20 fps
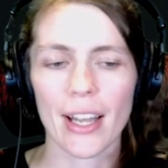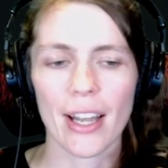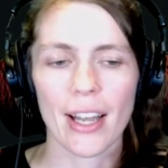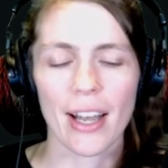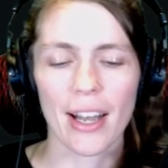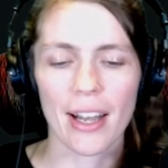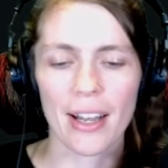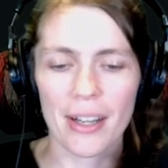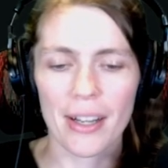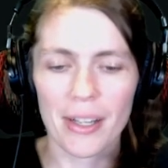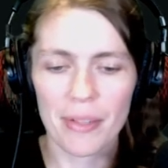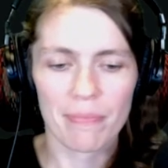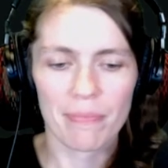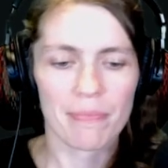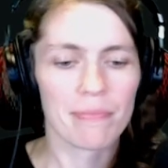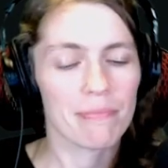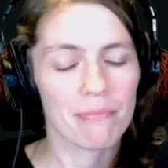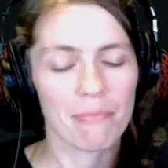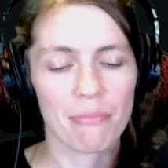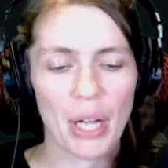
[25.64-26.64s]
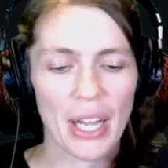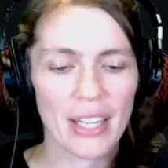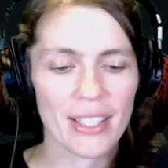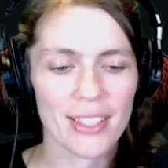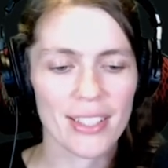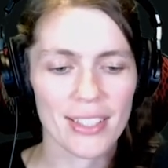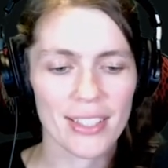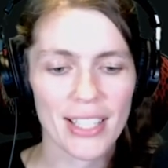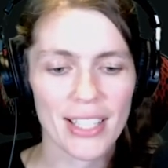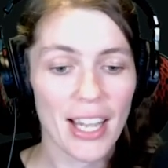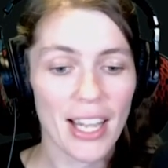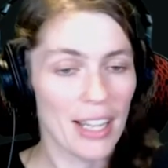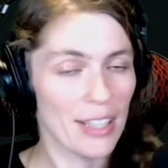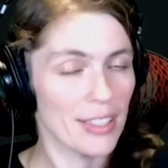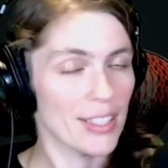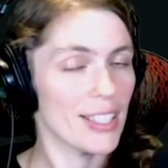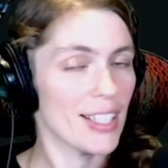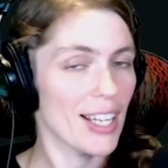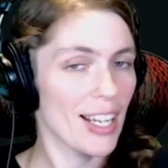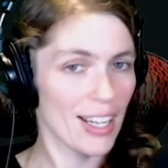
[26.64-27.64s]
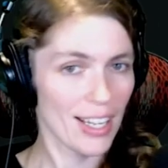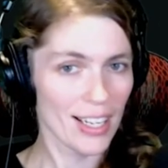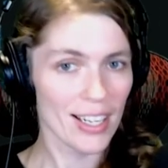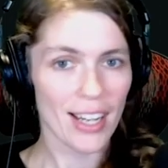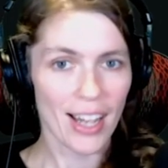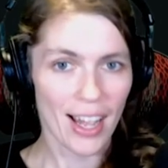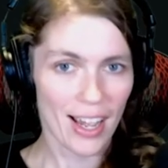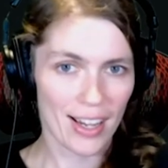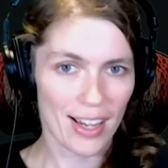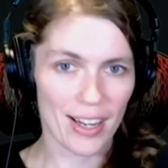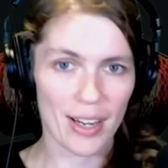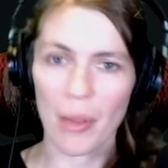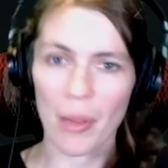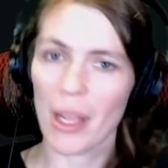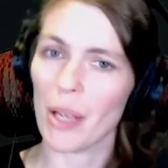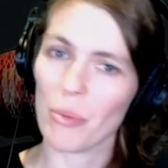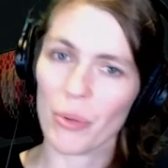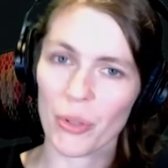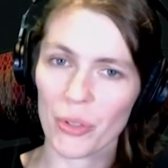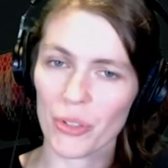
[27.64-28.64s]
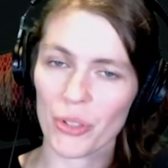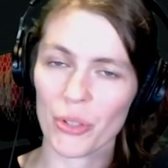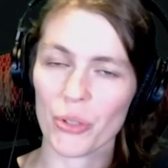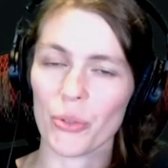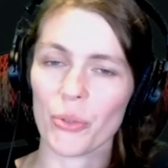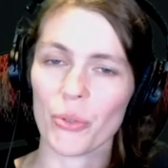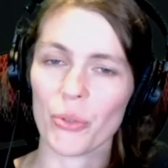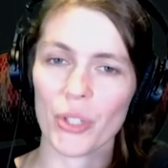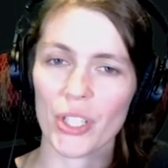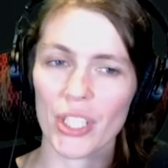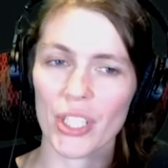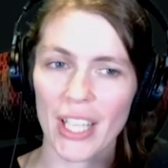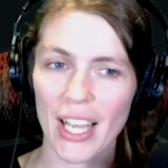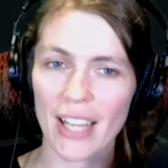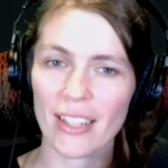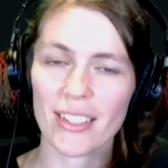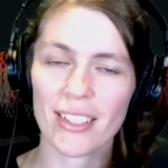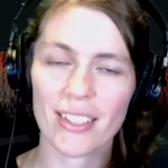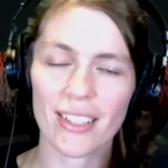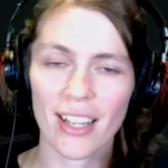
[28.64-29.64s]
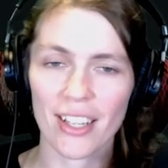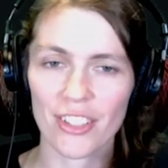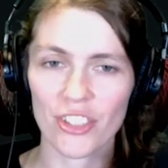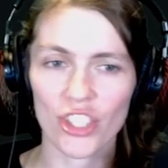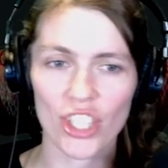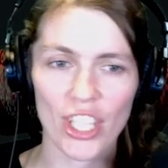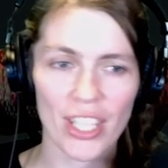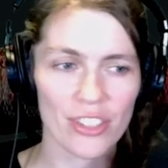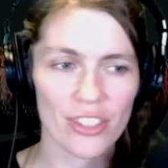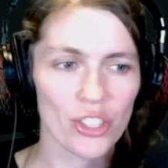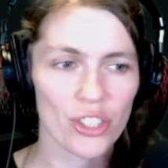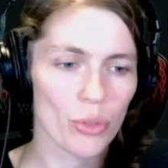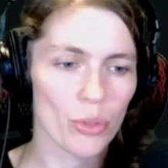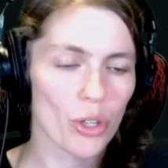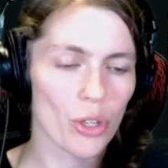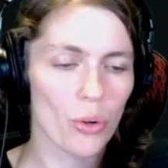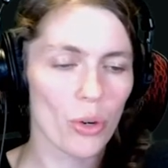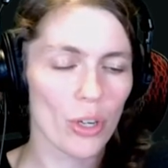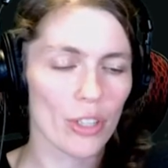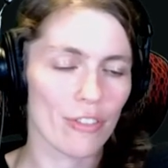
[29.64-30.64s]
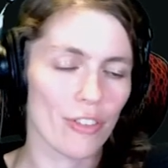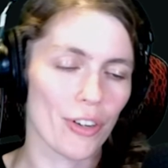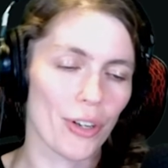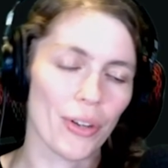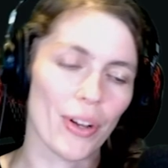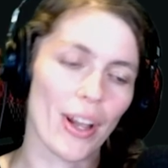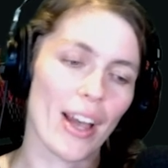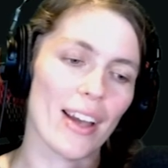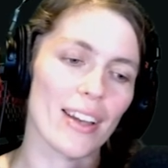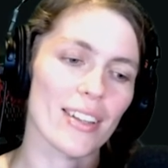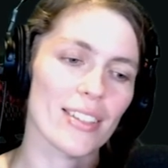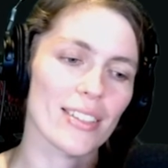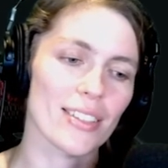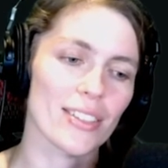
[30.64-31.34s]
But yeah, today I am able to get a chance to record for you guys,